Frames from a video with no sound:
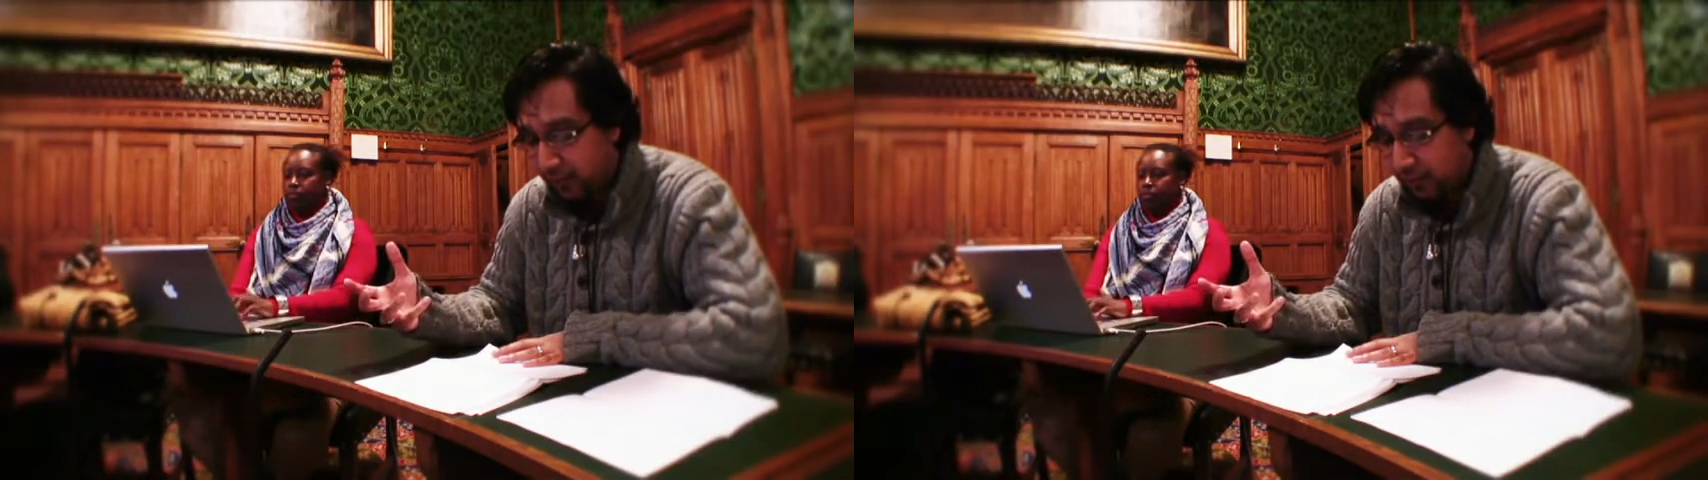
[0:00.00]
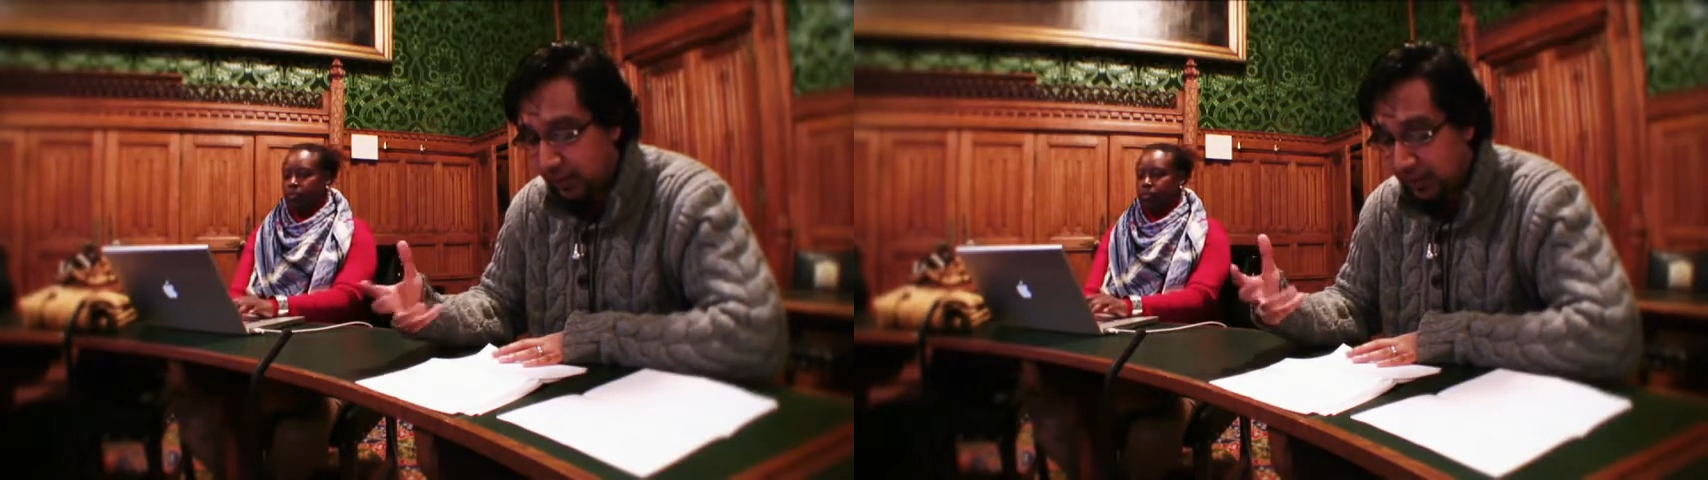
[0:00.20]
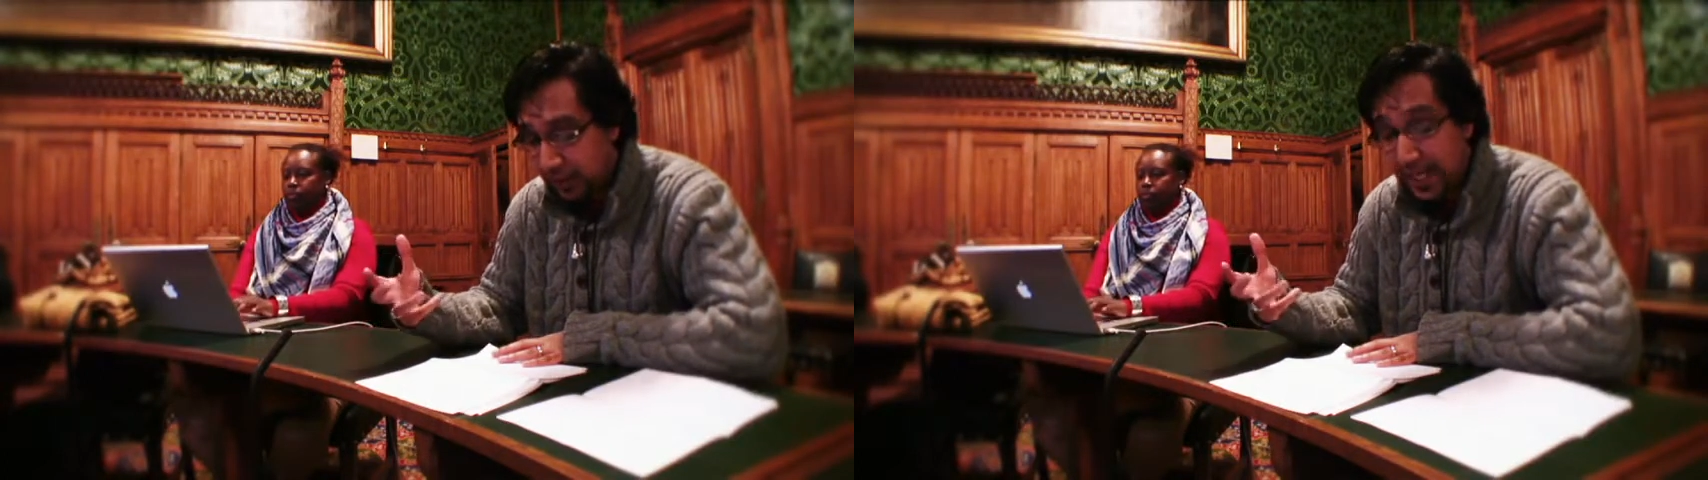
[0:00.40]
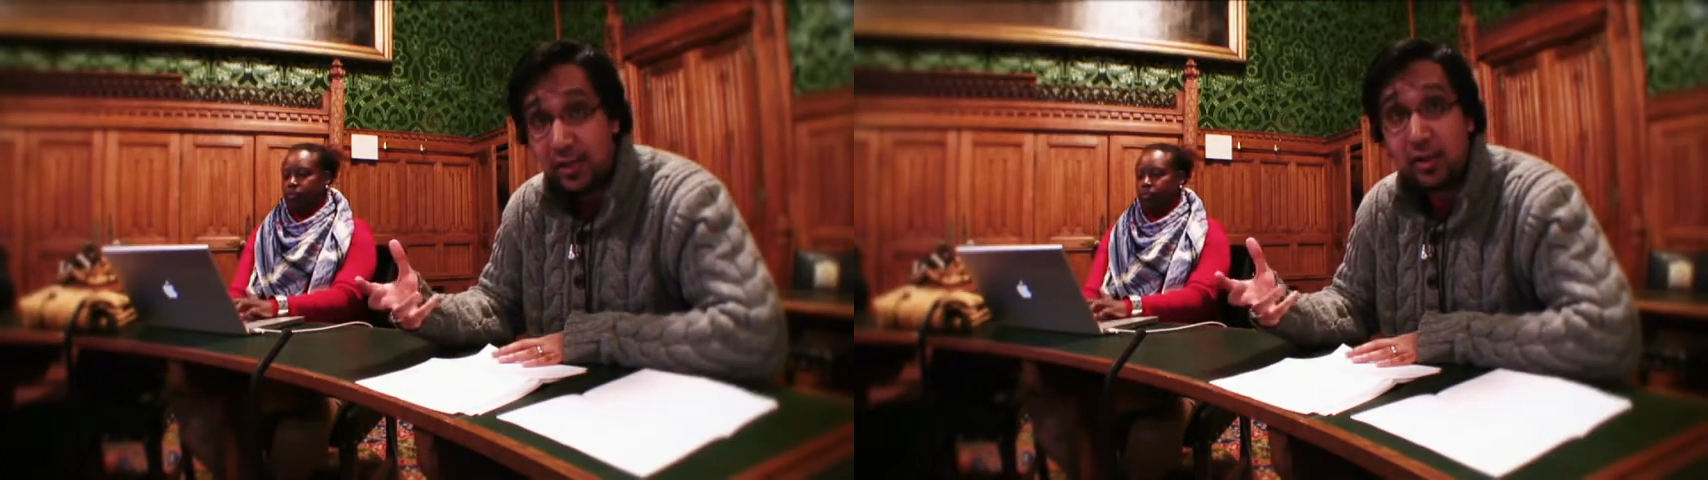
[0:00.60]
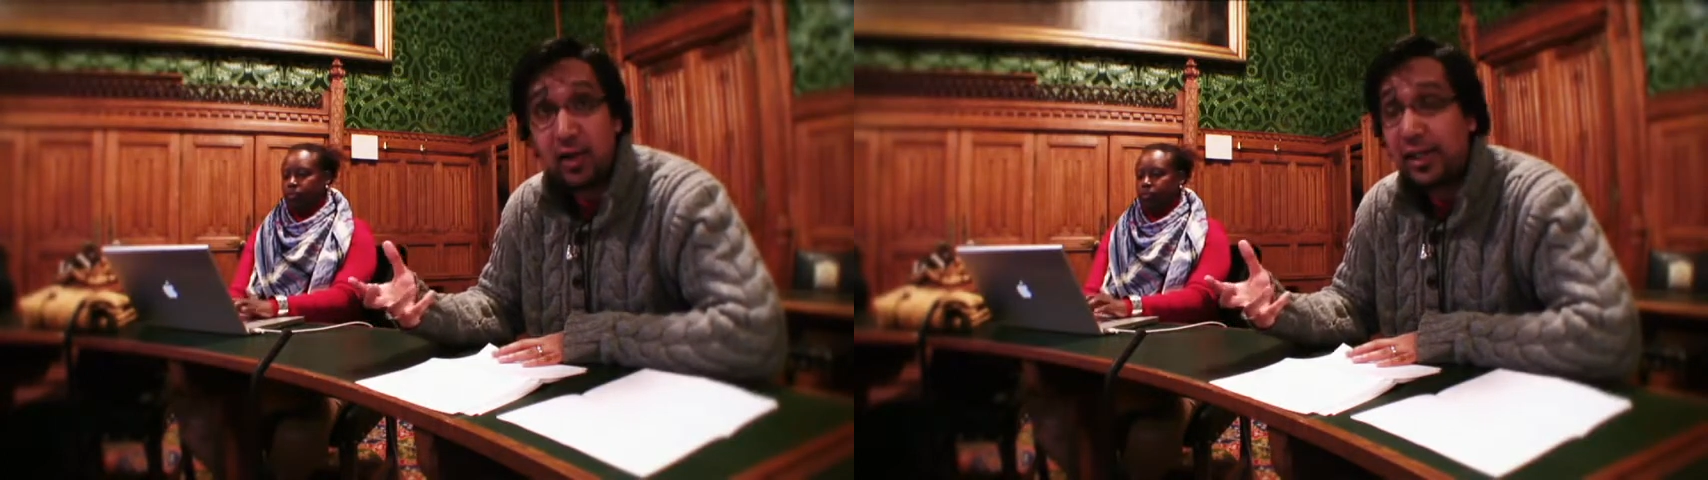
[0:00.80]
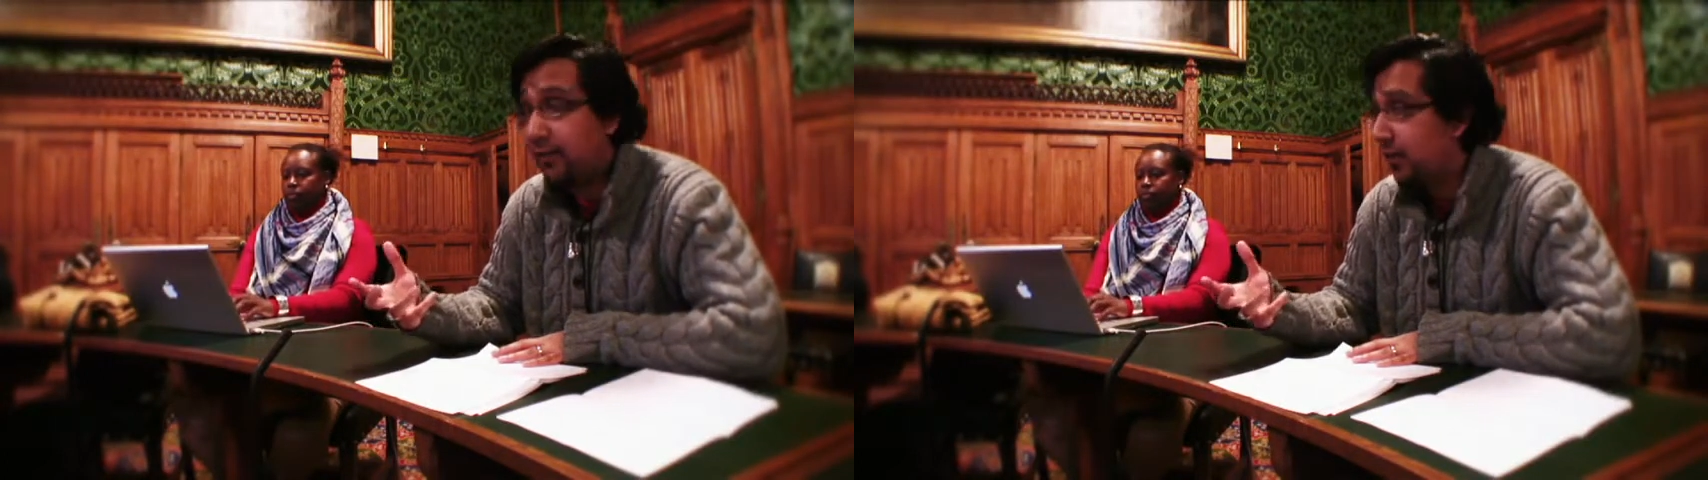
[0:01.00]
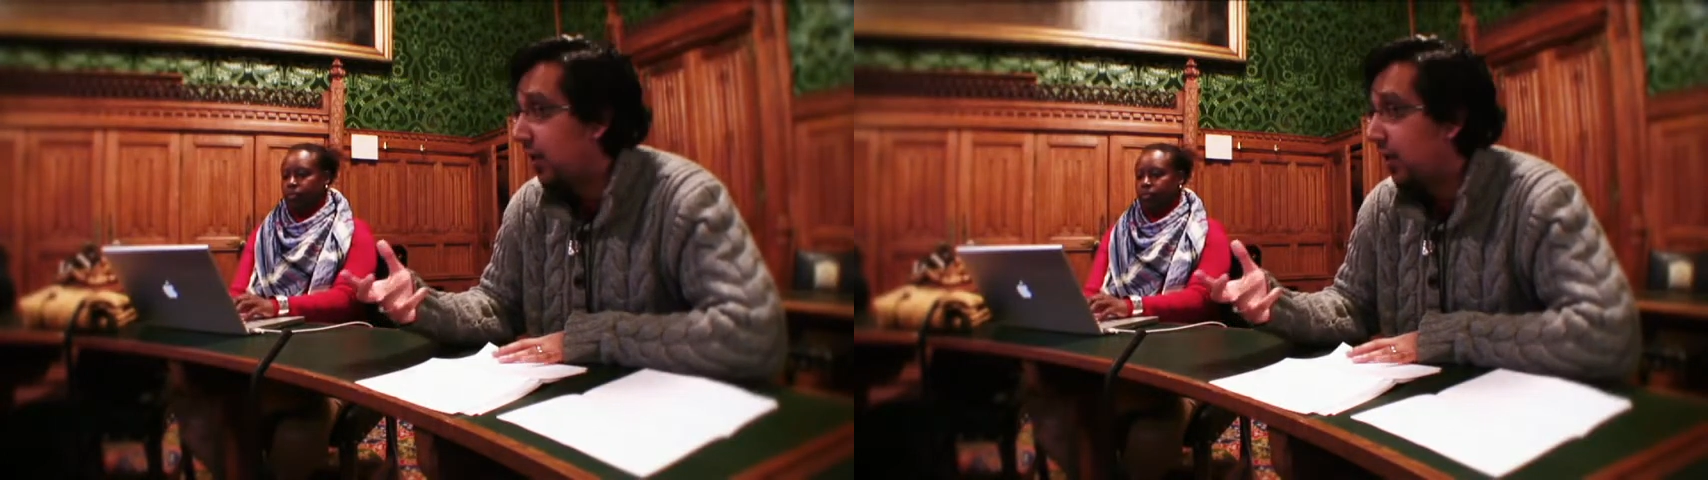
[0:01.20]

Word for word: the alleged nine eleven